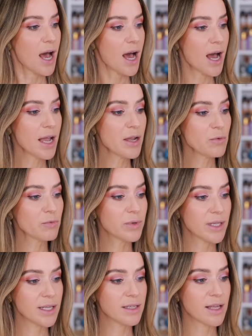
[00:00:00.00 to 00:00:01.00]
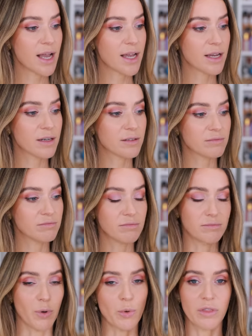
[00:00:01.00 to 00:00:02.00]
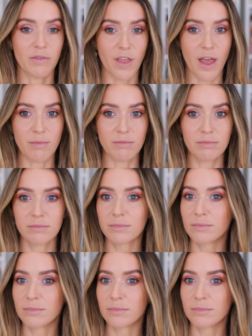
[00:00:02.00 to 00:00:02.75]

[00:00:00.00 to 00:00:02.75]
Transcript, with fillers: I really like both of them.